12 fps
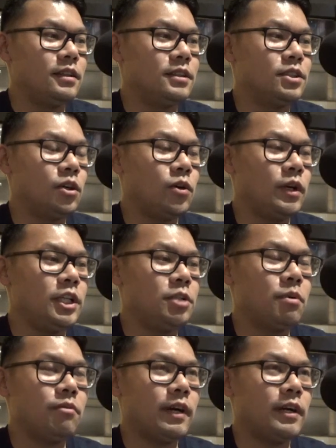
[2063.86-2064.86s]
So
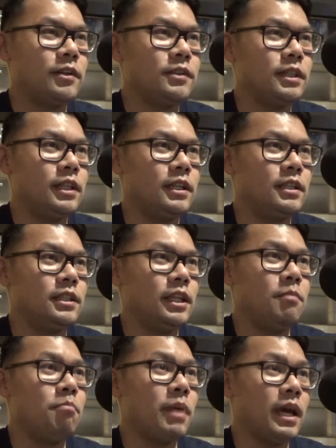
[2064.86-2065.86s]
each provider is
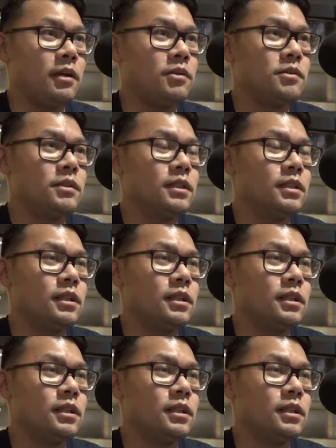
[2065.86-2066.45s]
impaneled